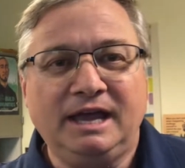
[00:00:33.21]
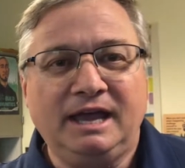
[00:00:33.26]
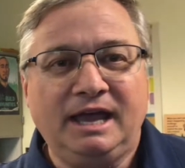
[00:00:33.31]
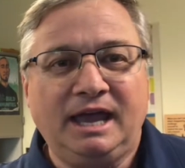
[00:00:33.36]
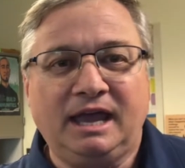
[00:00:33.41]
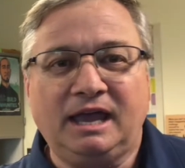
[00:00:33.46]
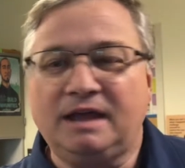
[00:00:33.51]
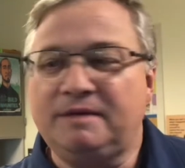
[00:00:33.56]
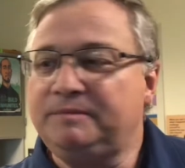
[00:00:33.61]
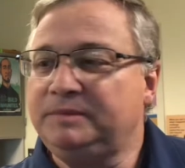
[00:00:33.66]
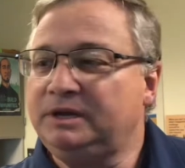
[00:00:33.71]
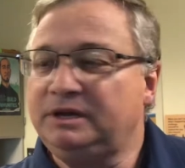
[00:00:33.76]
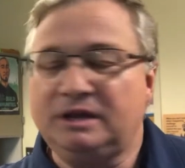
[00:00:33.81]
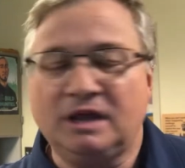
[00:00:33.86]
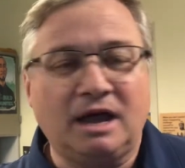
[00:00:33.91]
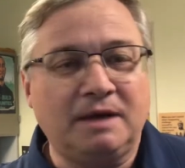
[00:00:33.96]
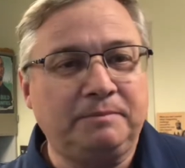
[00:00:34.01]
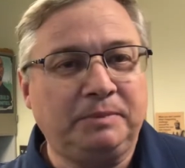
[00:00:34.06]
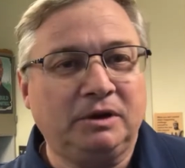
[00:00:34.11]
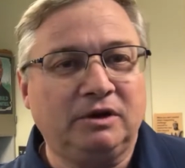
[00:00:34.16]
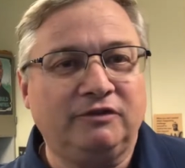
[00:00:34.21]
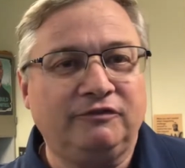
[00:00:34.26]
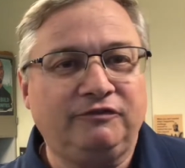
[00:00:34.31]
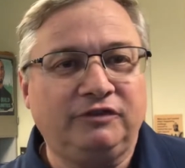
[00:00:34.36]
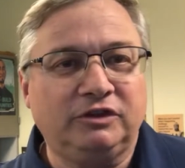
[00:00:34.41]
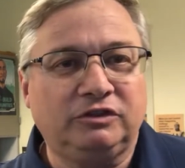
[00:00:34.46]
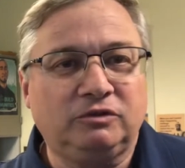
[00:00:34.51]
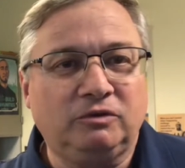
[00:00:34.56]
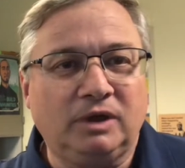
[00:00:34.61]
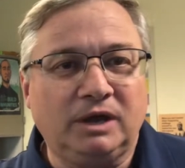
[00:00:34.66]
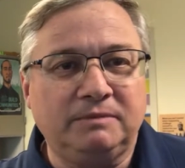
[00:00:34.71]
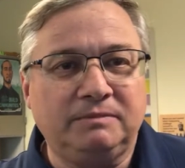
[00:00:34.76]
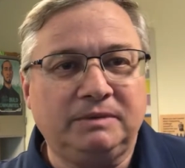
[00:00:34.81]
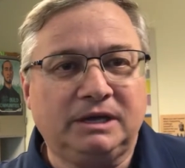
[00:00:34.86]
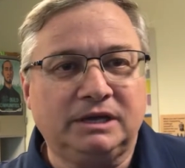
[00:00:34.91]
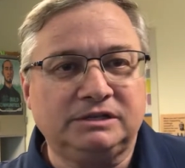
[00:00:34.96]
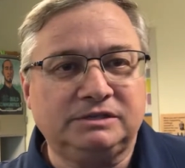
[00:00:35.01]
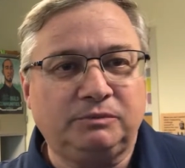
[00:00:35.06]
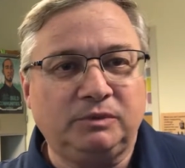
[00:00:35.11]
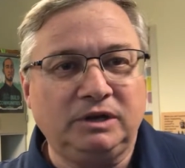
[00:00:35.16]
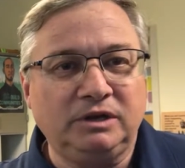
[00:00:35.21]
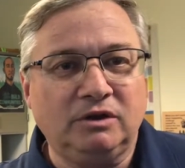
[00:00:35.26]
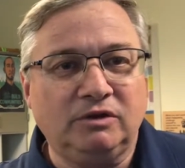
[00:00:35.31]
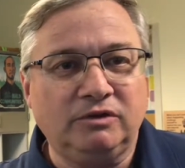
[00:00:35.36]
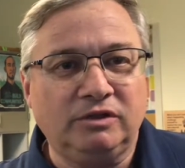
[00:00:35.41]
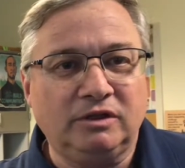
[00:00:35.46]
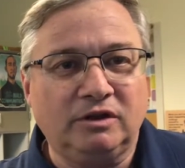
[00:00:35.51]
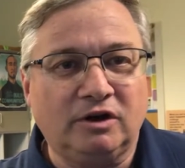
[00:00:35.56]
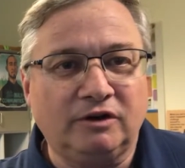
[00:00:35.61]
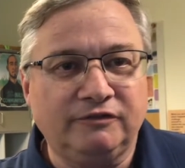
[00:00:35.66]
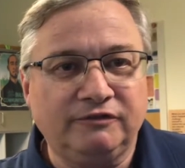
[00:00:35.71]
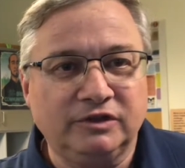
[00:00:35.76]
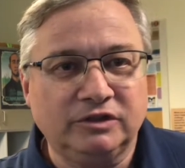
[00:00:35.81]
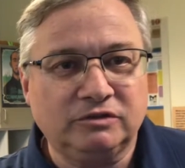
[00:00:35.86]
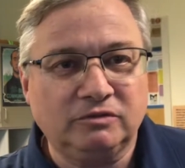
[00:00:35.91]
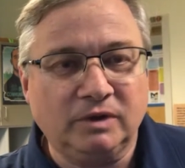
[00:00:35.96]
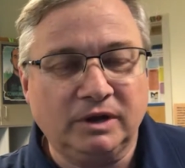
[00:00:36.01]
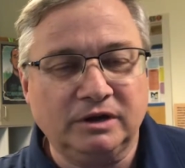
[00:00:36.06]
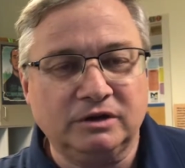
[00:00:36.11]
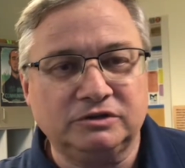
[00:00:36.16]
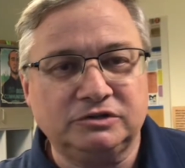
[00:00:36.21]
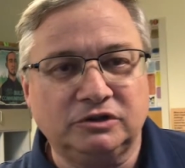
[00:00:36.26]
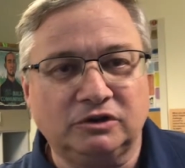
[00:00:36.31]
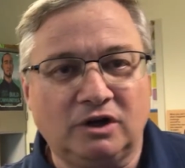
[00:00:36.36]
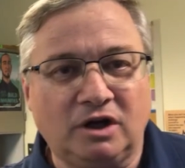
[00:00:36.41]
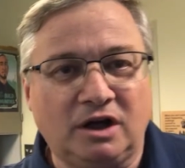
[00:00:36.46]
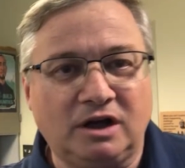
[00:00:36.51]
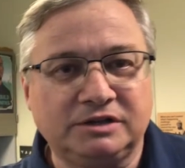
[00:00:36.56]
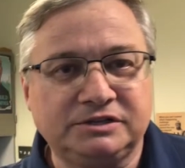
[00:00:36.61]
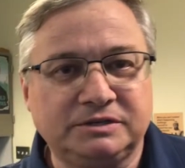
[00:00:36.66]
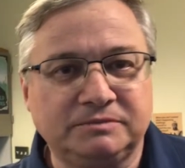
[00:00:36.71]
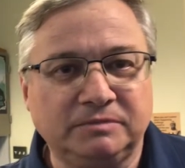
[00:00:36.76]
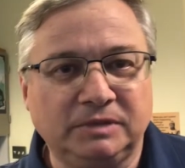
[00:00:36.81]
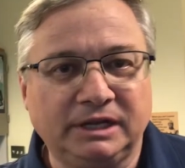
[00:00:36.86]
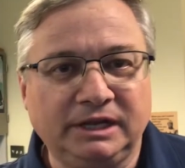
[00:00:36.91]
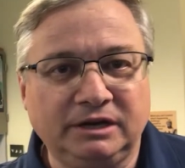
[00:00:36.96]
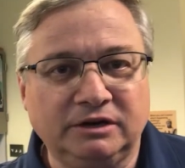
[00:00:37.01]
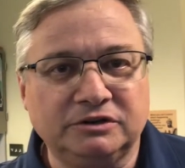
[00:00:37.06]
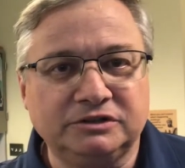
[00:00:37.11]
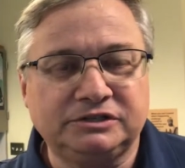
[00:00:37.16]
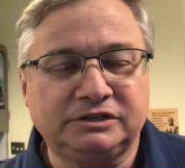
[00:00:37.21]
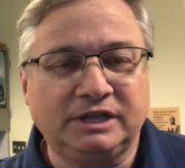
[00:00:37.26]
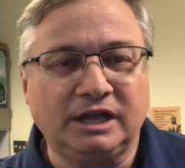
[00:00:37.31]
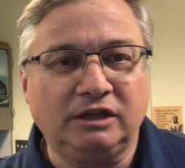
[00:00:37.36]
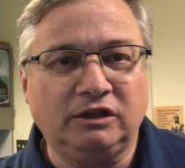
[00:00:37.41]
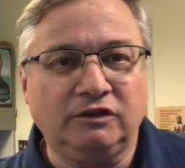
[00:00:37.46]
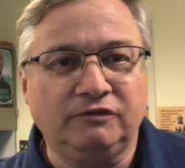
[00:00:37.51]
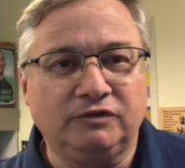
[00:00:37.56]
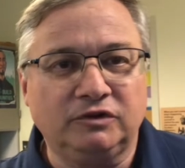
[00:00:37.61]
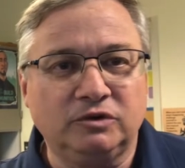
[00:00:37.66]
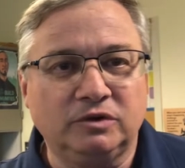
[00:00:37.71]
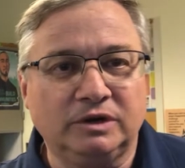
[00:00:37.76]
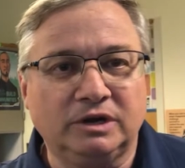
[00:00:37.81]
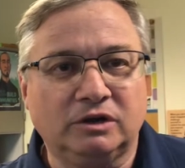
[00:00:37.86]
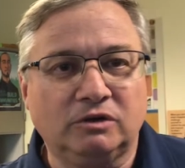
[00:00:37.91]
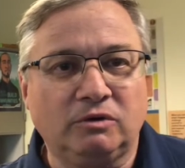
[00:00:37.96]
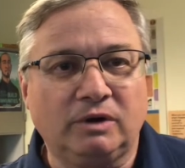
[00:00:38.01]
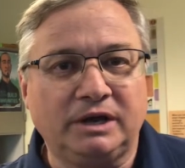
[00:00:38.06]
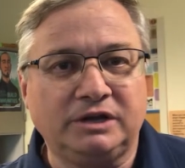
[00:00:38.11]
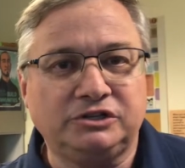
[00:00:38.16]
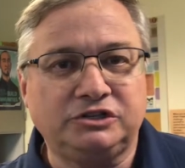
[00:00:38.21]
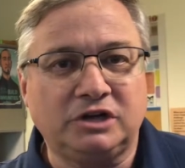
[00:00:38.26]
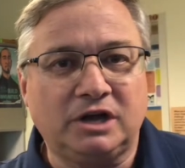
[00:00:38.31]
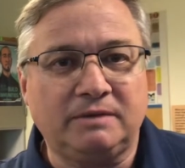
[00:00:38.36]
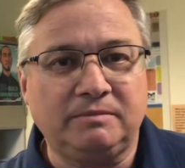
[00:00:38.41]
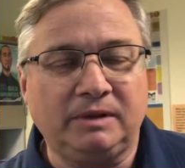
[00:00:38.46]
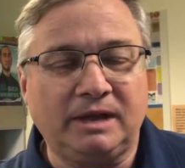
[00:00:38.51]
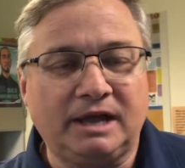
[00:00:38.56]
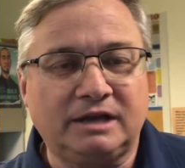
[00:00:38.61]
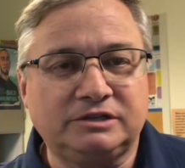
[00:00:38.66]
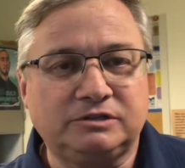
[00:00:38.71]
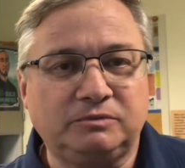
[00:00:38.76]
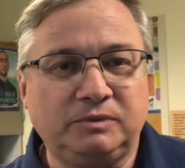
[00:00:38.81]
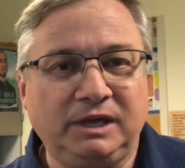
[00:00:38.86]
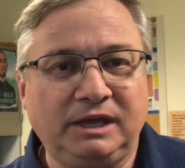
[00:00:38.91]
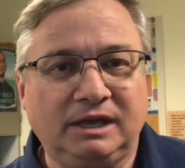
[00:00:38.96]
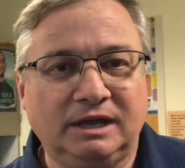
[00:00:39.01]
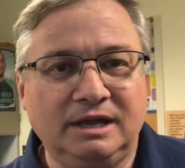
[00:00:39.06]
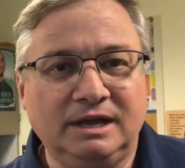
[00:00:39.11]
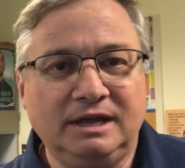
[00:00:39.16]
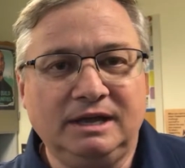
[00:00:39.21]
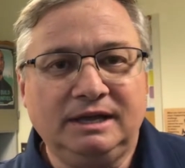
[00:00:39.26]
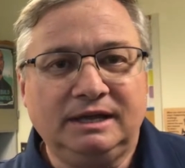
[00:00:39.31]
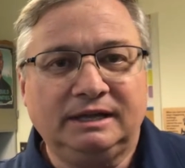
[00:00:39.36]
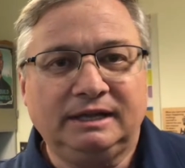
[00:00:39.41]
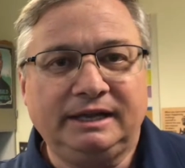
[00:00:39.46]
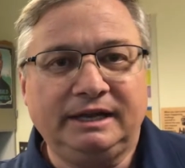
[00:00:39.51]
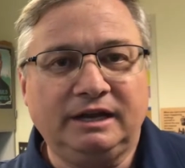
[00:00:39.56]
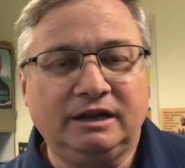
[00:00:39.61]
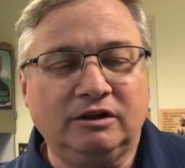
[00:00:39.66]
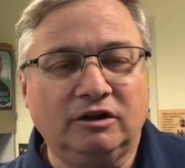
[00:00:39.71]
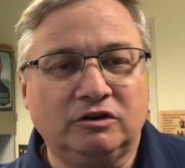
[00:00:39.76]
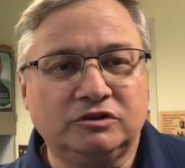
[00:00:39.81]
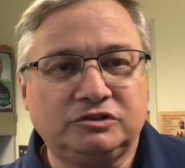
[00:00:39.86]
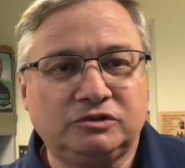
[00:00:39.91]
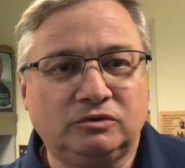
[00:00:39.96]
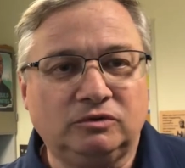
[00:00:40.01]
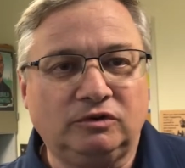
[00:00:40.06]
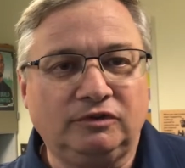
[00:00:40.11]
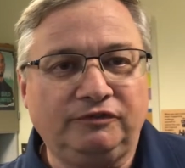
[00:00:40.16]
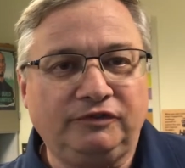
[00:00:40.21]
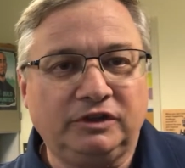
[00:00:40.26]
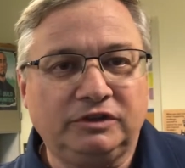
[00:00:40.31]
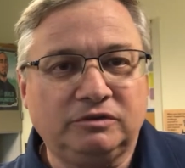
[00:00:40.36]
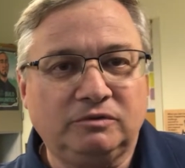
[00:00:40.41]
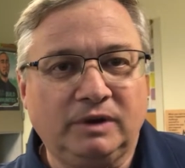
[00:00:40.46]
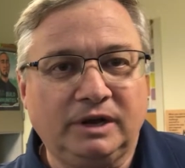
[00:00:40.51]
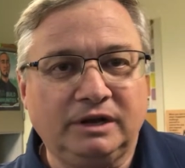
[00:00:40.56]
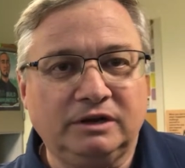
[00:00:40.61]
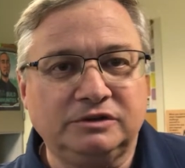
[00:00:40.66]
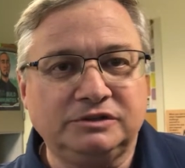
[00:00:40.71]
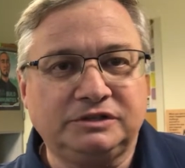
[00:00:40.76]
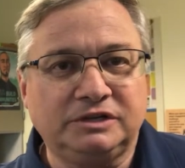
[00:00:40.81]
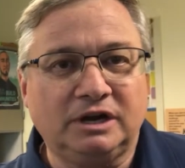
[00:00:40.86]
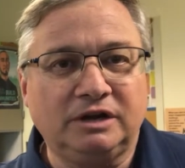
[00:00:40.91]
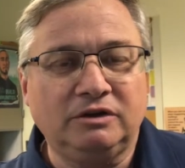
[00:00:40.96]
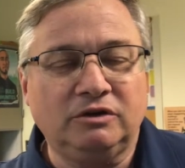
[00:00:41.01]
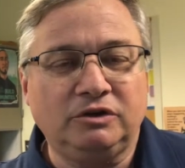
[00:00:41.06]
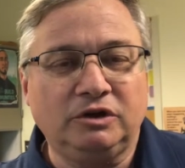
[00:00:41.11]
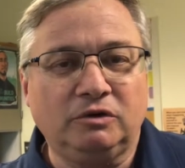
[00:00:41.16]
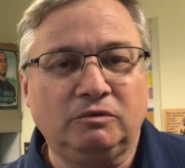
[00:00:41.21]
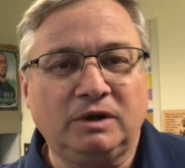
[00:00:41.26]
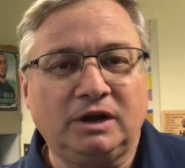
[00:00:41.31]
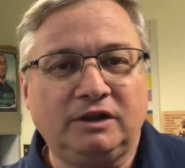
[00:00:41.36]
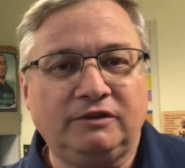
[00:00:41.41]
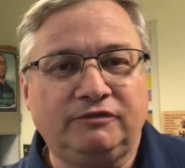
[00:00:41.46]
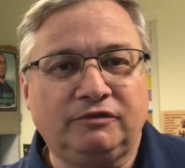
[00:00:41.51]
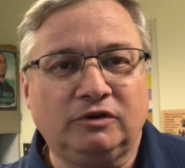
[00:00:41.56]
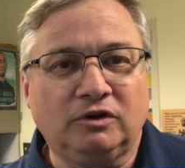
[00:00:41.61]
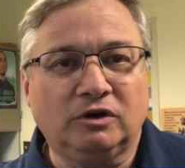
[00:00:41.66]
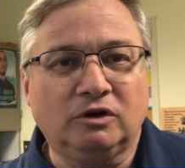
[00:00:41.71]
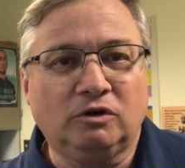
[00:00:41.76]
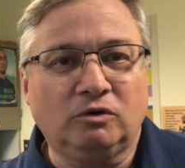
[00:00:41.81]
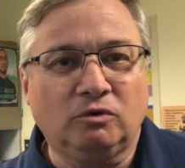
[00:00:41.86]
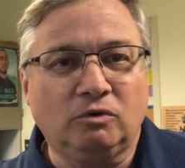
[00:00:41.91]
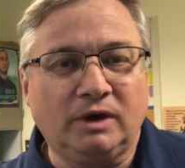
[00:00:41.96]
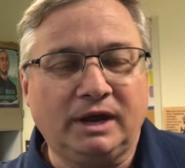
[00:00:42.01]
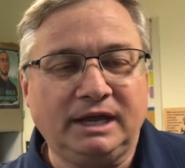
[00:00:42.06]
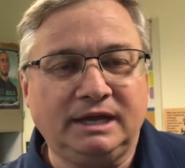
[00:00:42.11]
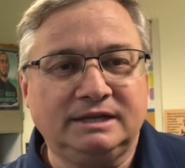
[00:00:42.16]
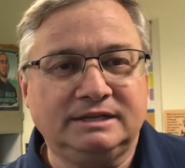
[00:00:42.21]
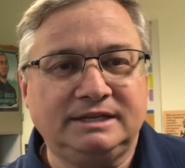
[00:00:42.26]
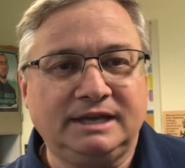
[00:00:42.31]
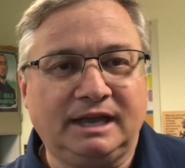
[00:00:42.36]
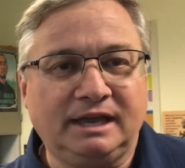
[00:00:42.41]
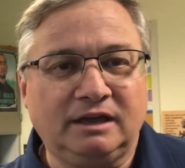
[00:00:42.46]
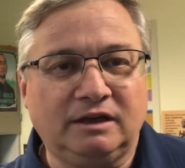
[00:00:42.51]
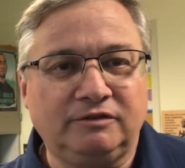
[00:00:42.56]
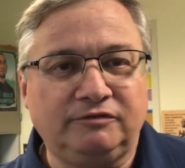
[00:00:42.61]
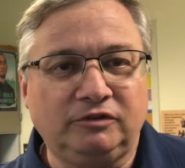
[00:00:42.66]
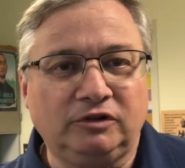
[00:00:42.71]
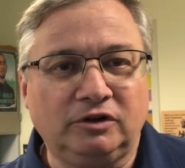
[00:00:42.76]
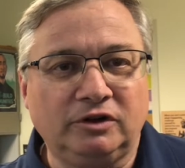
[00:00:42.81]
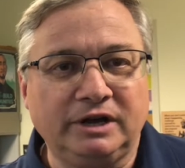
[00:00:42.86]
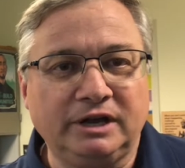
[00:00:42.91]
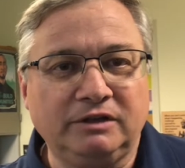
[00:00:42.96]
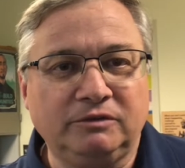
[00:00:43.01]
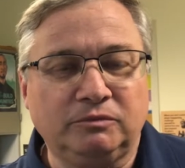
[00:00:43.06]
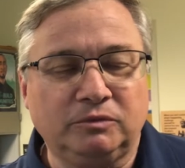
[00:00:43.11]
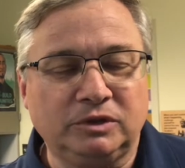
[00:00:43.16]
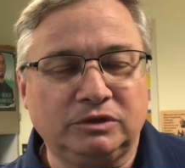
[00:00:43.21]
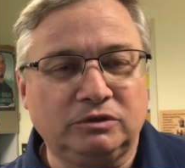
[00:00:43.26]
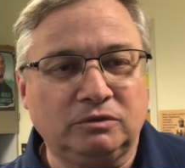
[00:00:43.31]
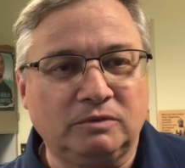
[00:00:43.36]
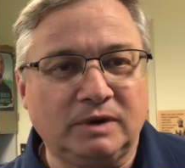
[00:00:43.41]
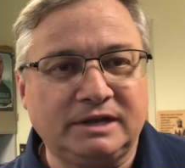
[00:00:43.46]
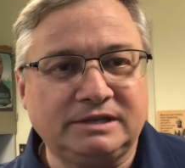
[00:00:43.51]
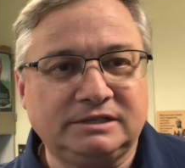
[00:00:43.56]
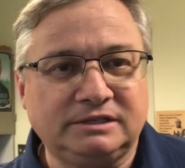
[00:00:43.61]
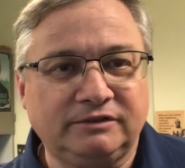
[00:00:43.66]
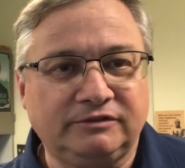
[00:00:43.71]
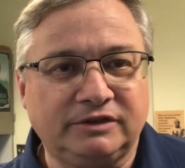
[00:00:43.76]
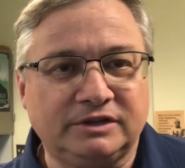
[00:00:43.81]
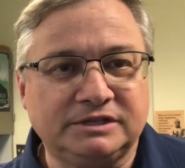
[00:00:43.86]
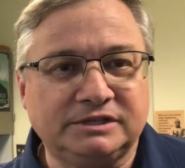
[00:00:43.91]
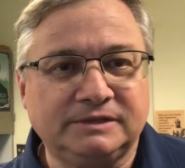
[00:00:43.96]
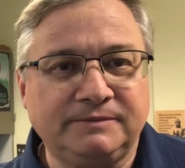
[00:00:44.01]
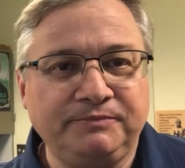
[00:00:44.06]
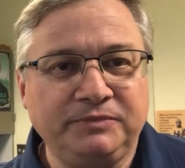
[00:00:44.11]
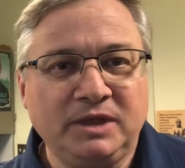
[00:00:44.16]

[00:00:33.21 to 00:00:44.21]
Hey, I'm up here in fifth grade because we know that our fifth graders are awesome leaders. Thank you for doing a great job last week leading our school fifth graders. And I know you're ready for a great day of learning with the rest of us.